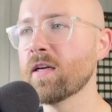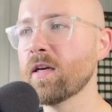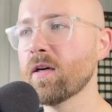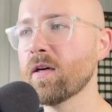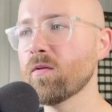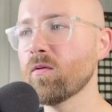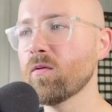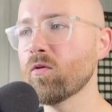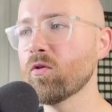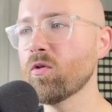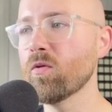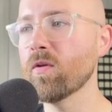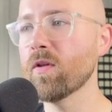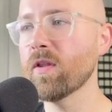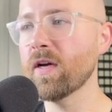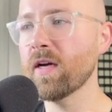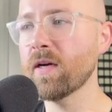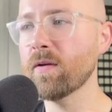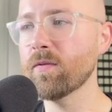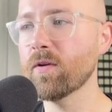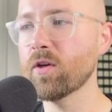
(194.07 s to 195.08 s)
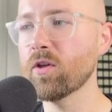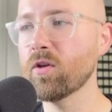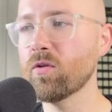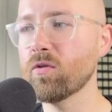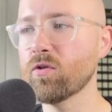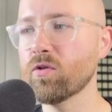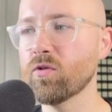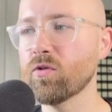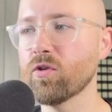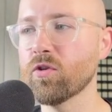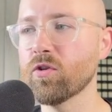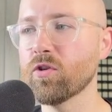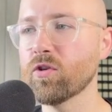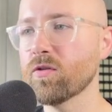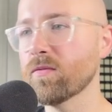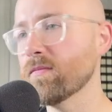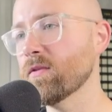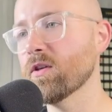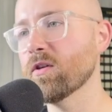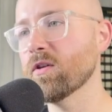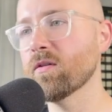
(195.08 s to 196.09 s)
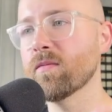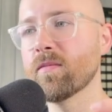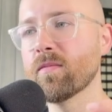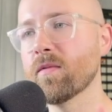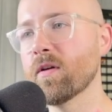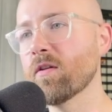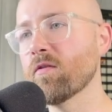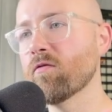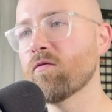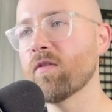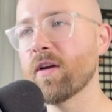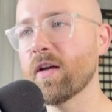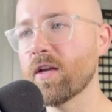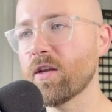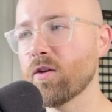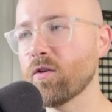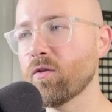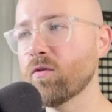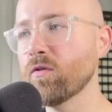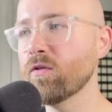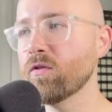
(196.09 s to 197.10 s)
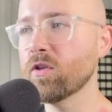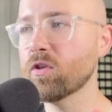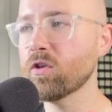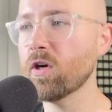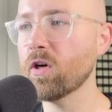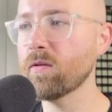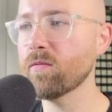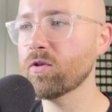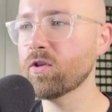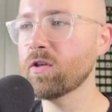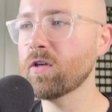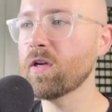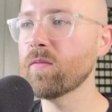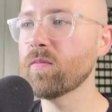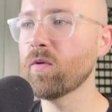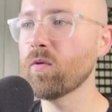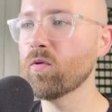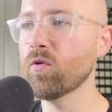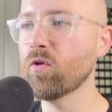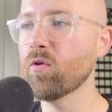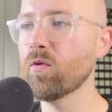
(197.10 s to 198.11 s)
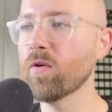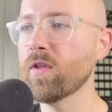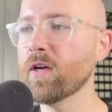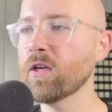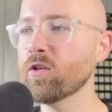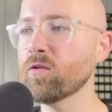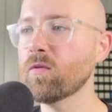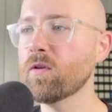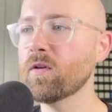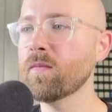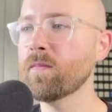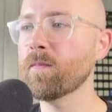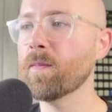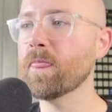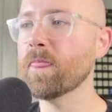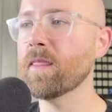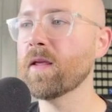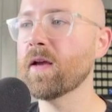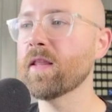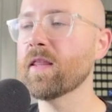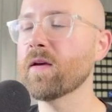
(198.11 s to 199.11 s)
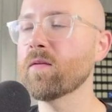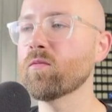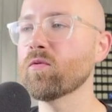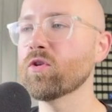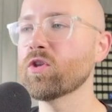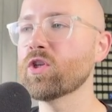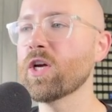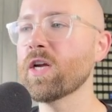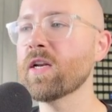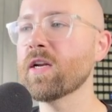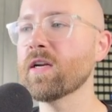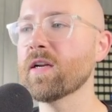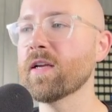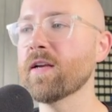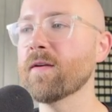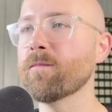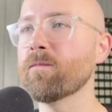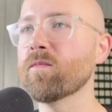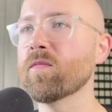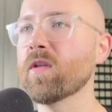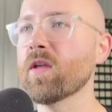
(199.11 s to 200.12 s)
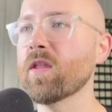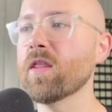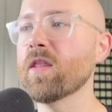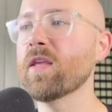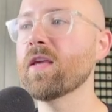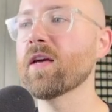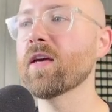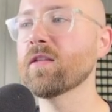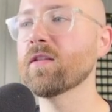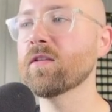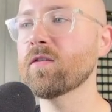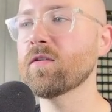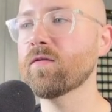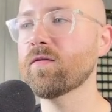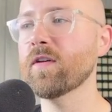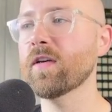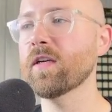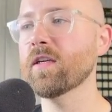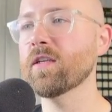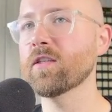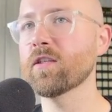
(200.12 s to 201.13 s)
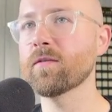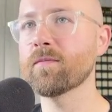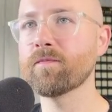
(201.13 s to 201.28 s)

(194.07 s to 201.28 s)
We'll go with that. We could also use, you know, write in your own description, but we'll go with this one, and then we'll generate the interface.